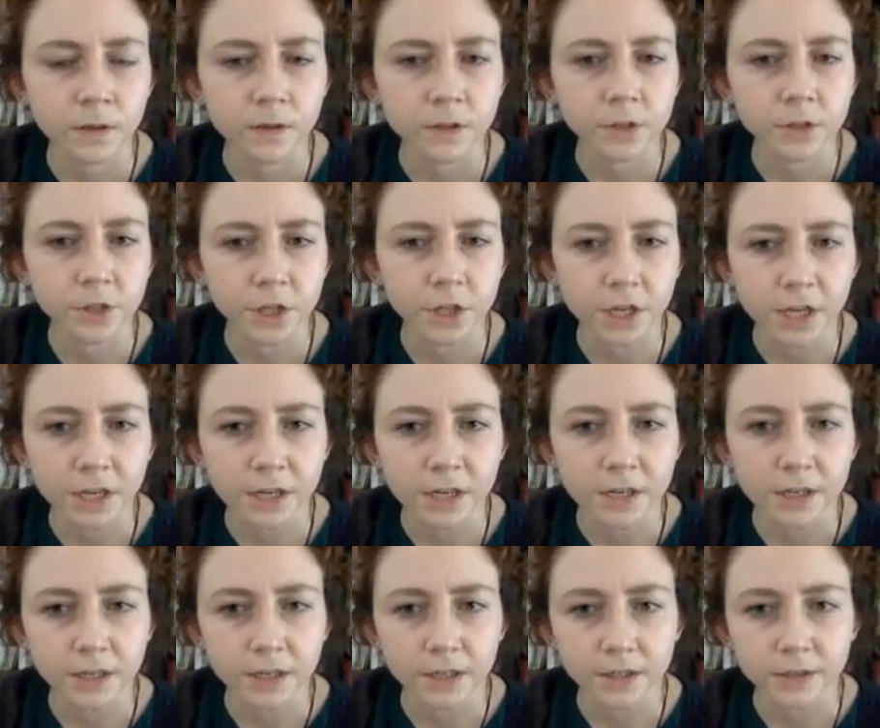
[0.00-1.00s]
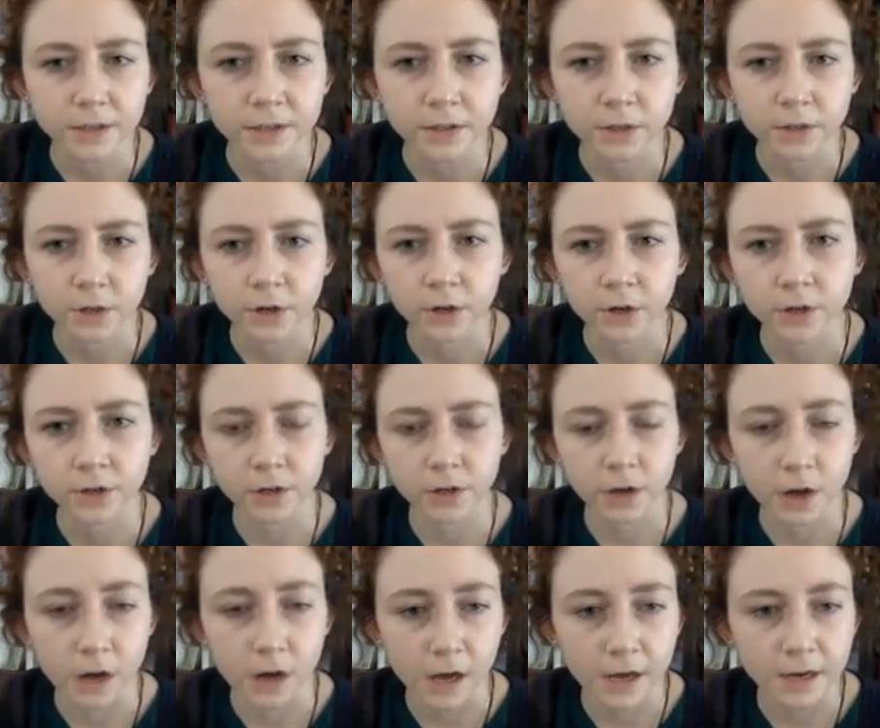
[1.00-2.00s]
gene is turned
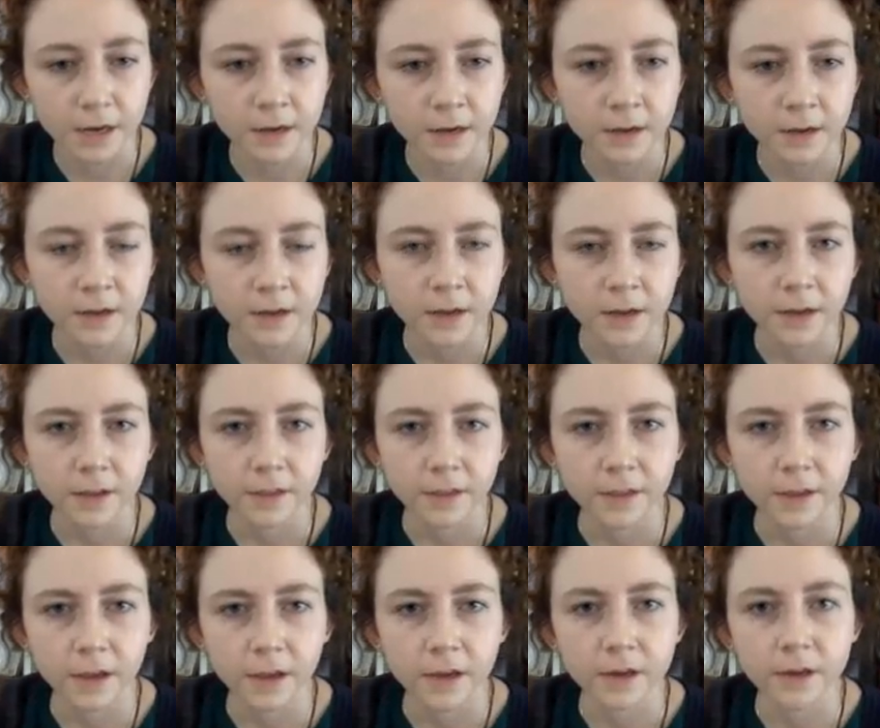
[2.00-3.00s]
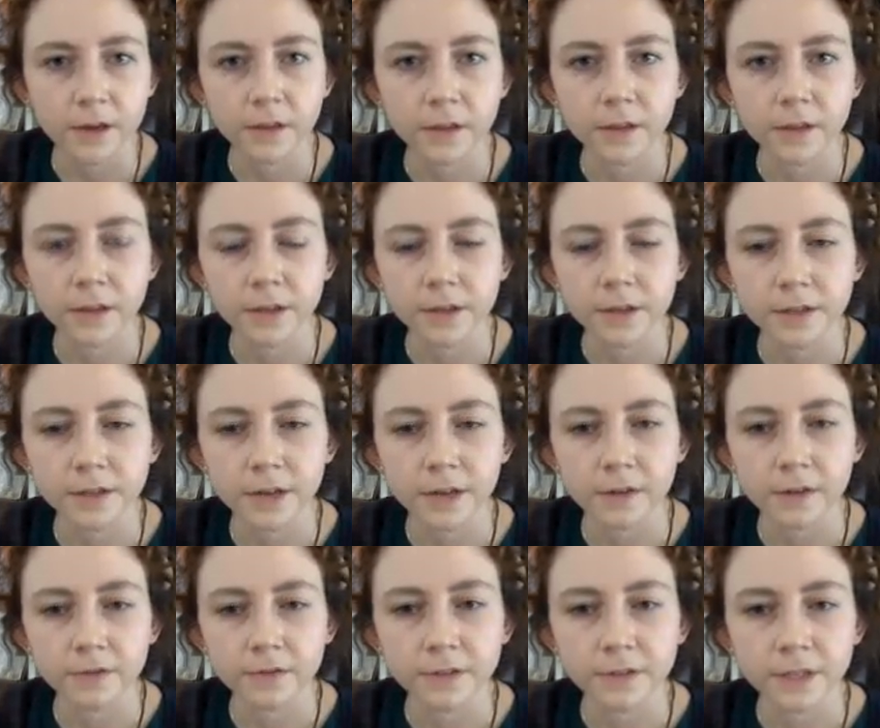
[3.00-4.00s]
on, then the
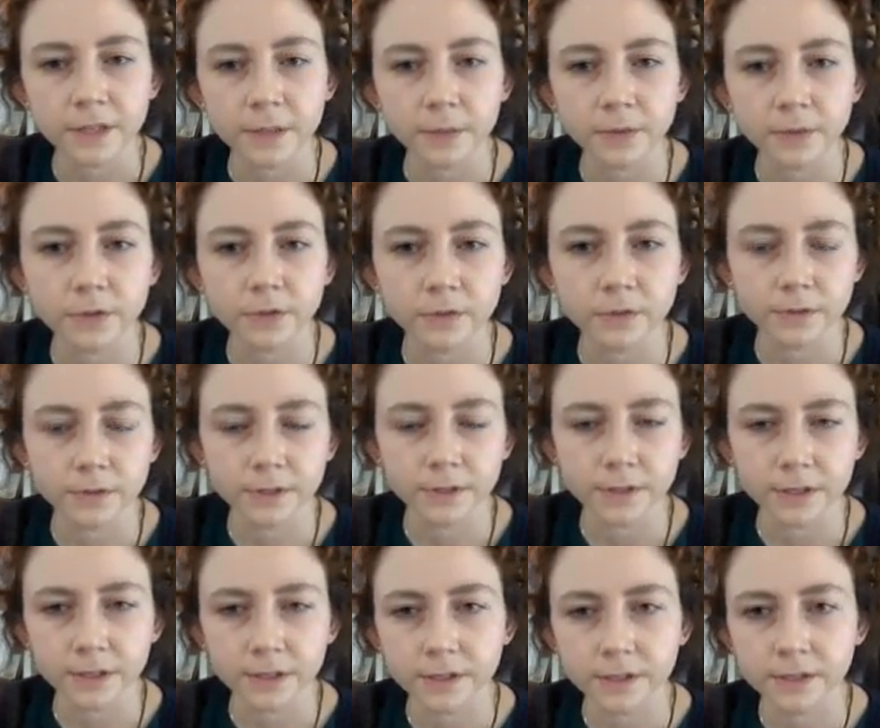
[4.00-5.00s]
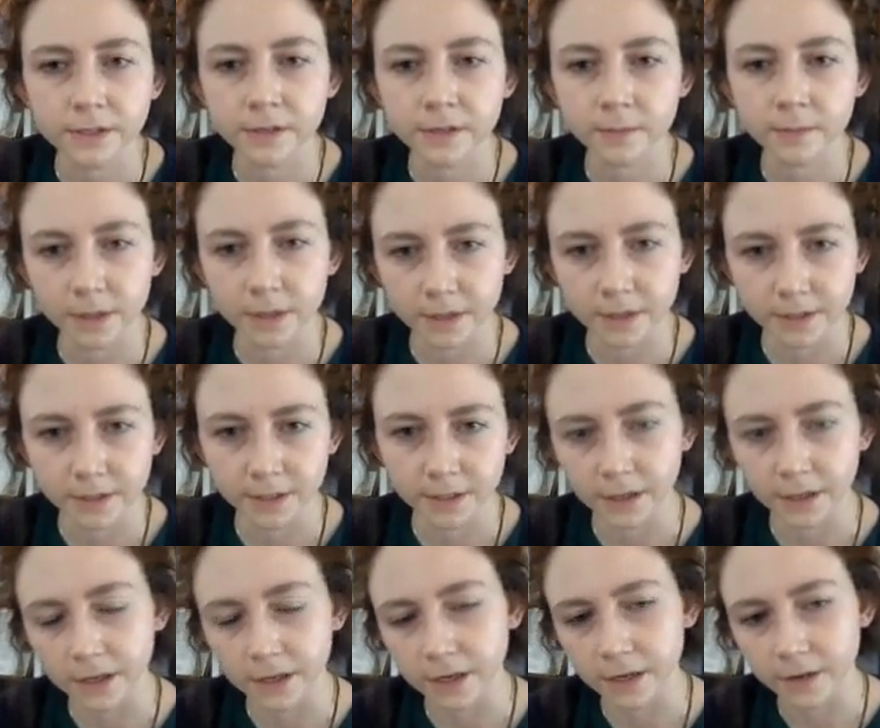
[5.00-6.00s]
staph is able to resist
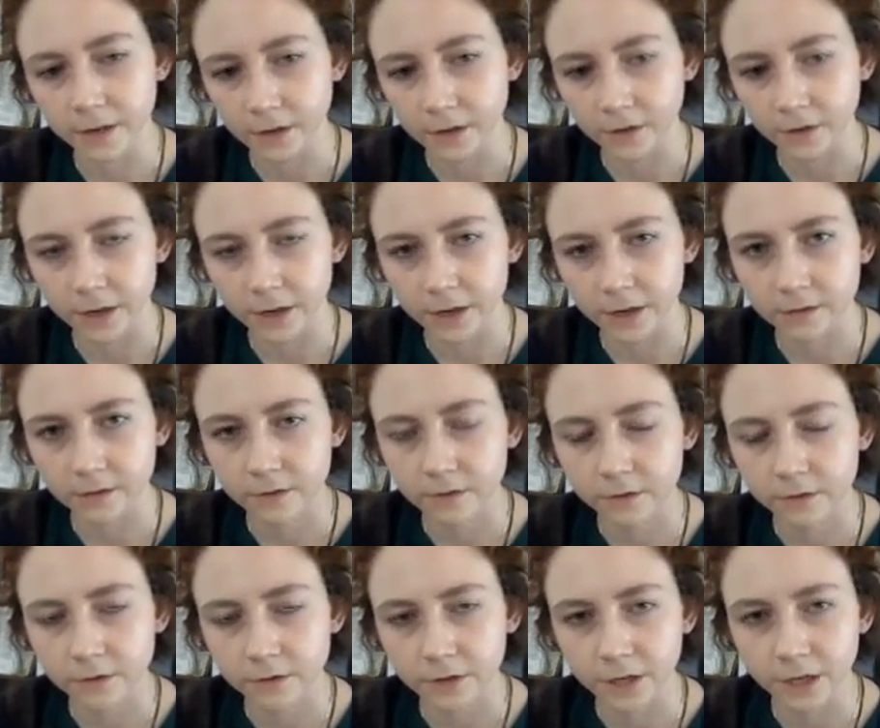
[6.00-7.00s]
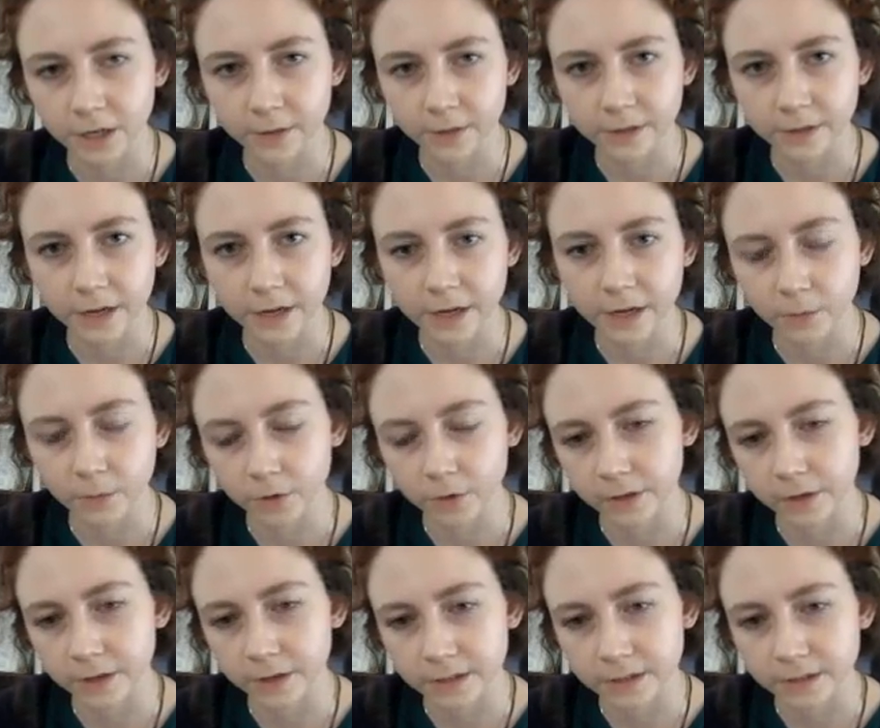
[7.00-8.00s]
methicillin, and then you can't treat it with that anymore.
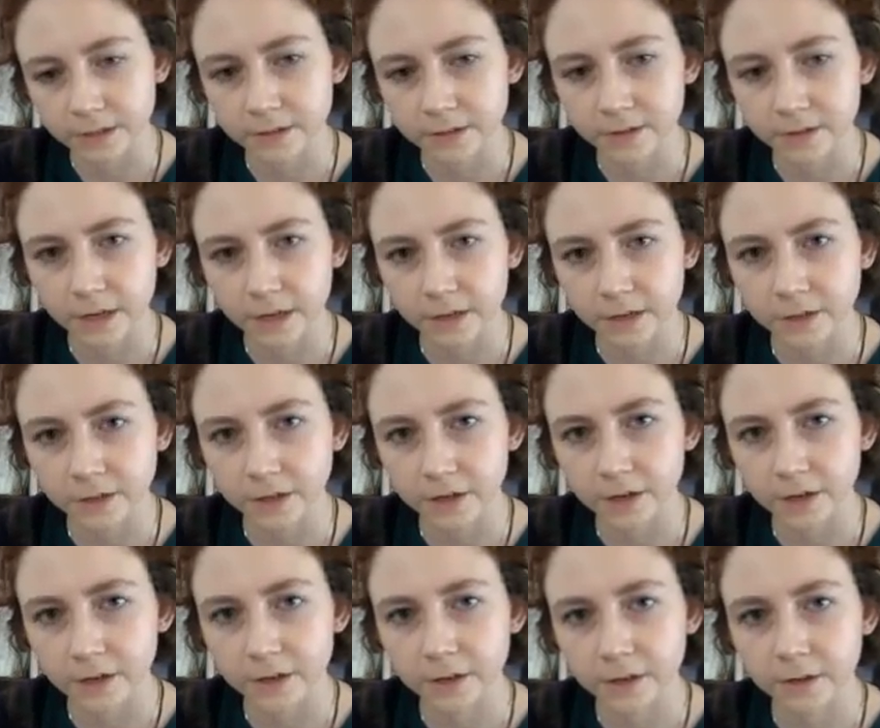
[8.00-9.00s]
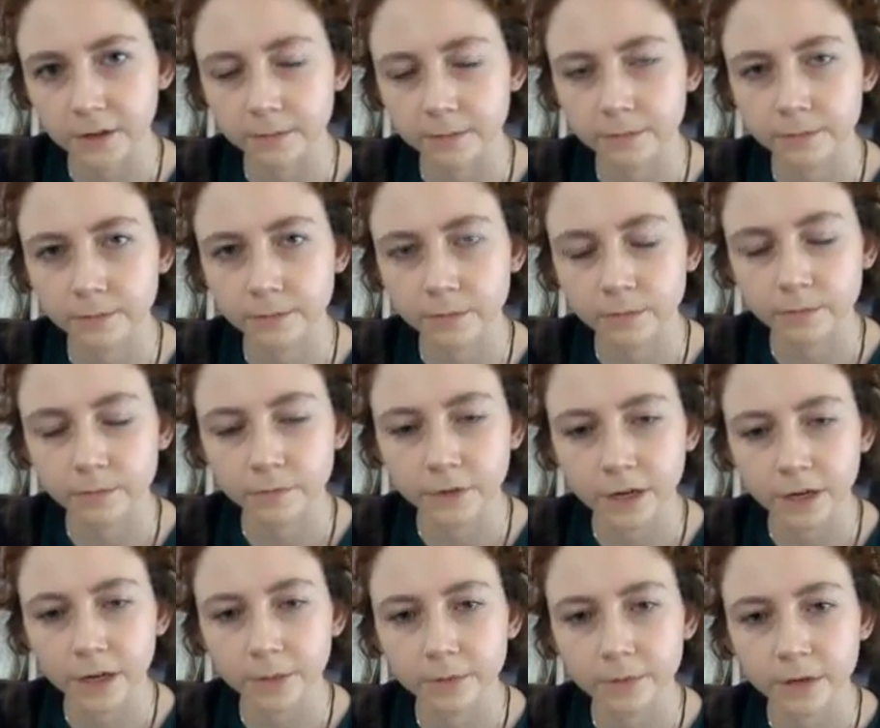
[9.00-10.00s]
And that's actually
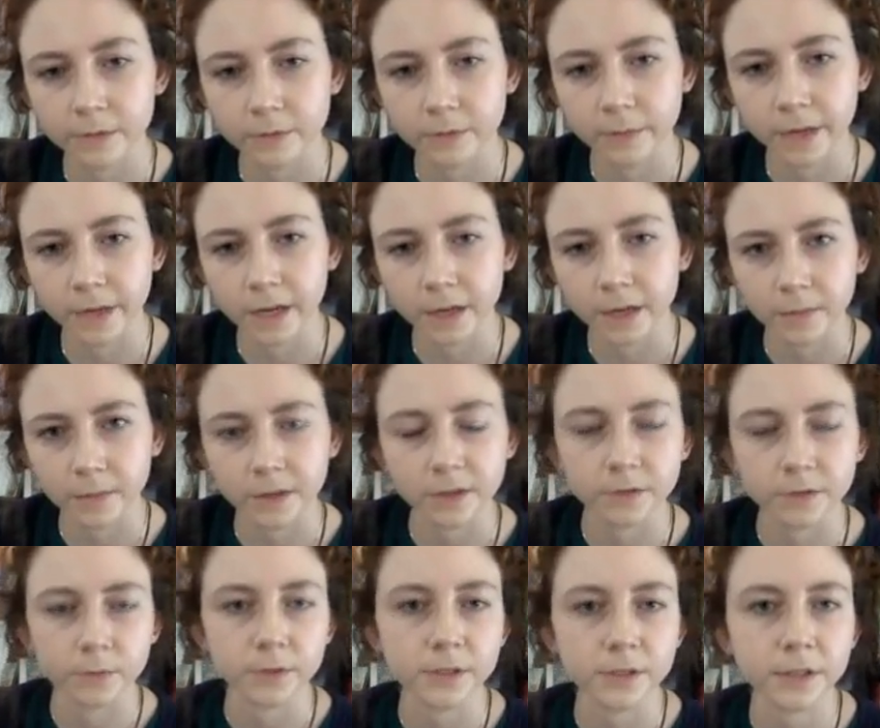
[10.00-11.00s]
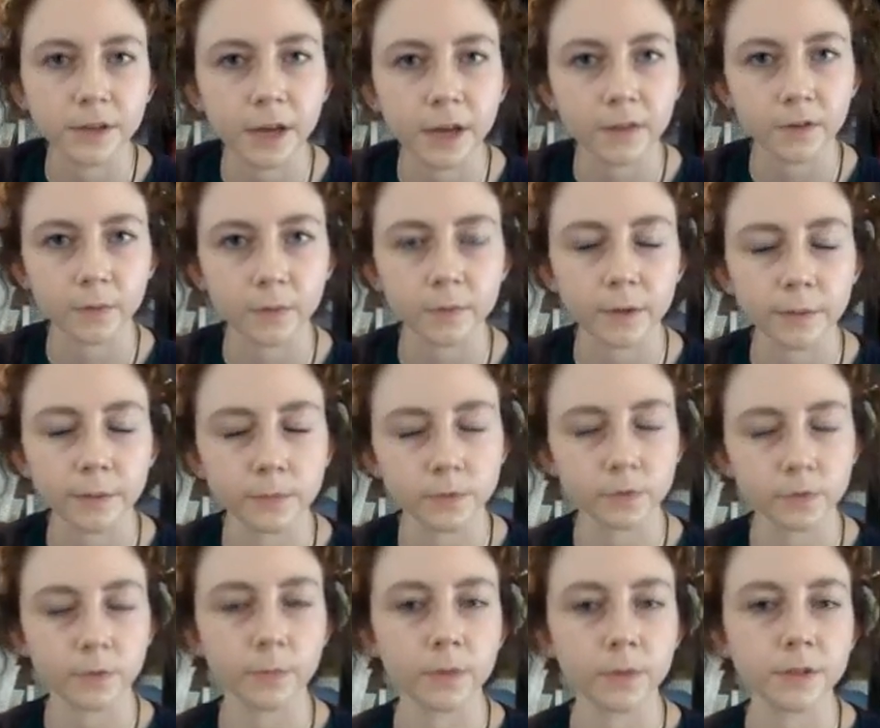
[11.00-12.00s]
very problematic because we're still having
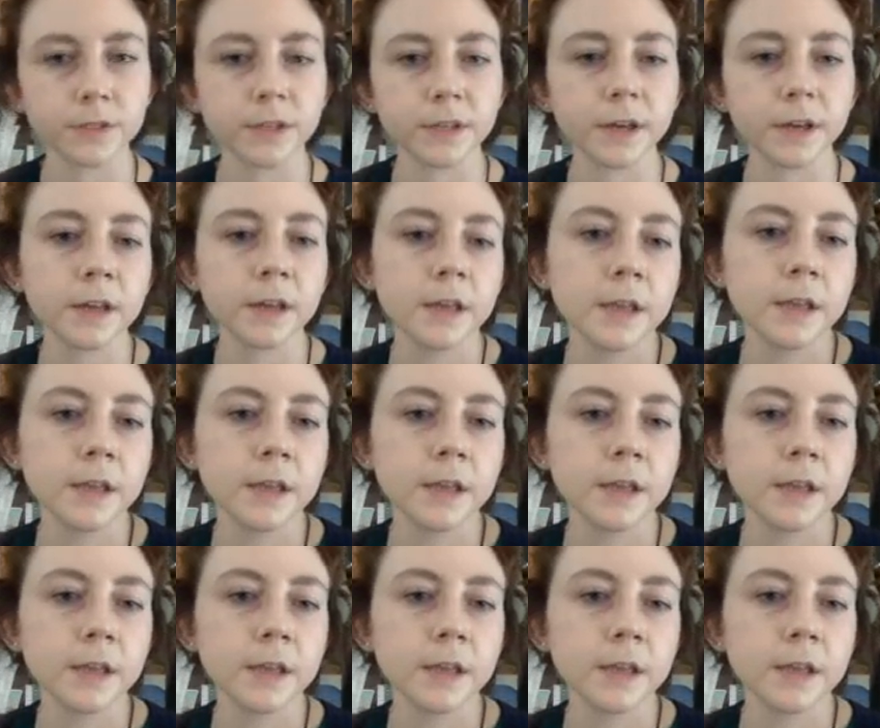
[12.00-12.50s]
problems with Mrsa